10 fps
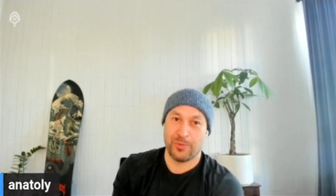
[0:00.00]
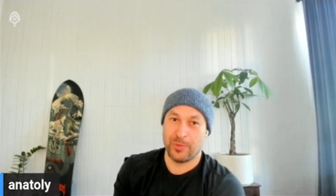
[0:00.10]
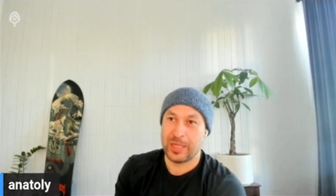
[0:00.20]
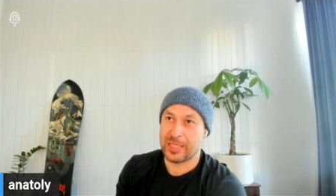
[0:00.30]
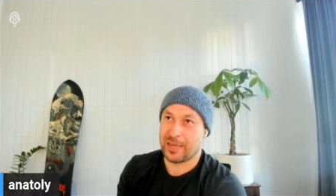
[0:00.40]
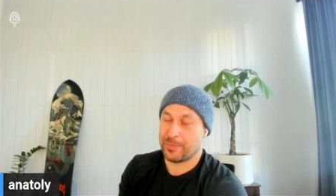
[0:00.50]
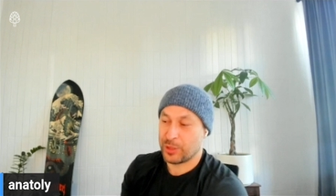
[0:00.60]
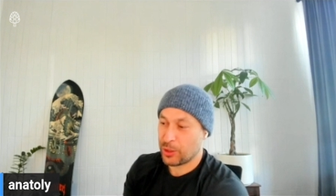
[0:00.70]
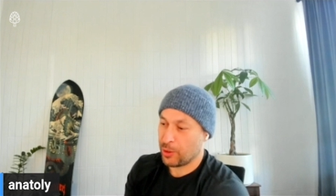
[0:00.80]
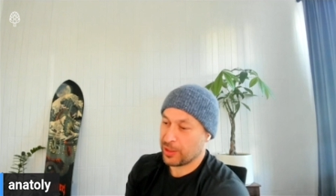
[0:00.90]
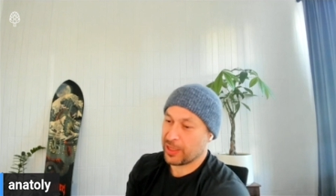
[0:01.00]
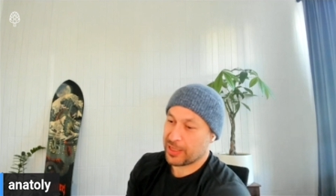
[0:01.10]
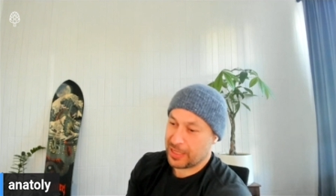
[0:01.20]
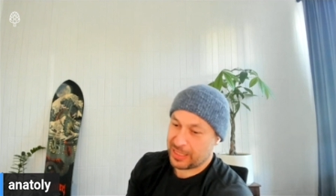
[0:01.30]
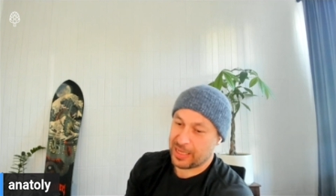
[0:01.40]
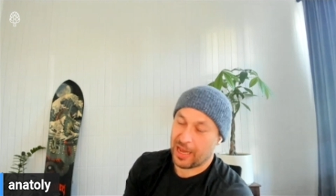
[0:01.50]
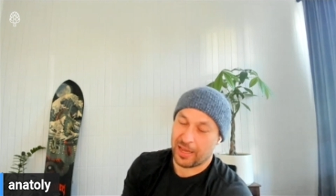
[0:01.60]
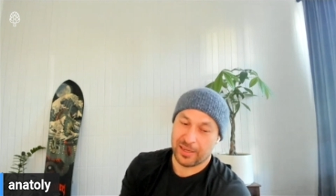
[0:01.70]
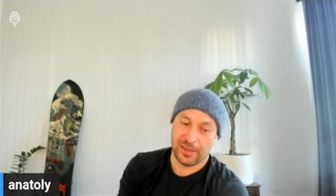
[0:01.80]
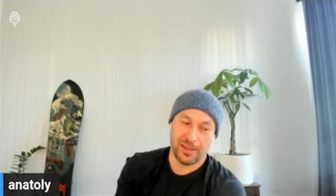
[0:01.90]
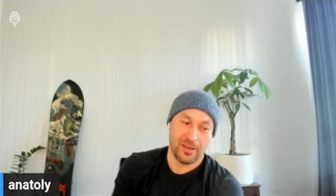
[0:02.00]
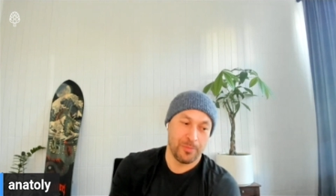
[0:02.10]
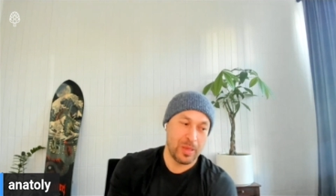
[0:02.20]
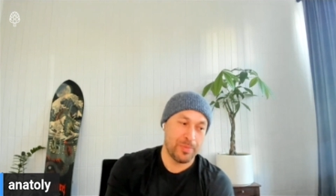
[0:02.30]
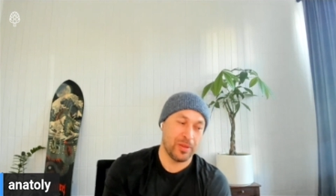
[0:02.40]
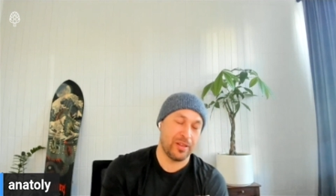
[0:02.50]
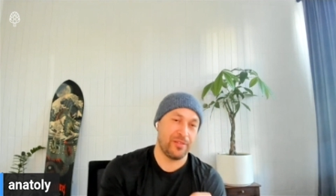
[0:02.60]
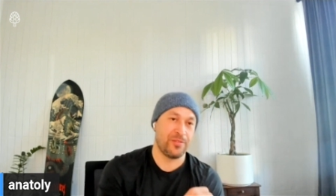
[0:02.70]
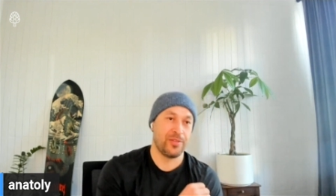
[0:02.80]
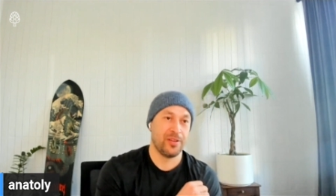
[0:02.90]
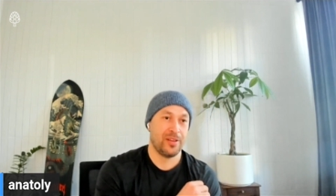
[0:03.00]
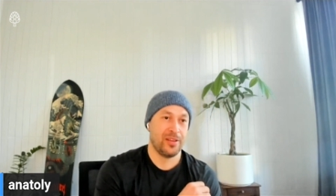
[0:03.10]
reason I'm trolling is that people have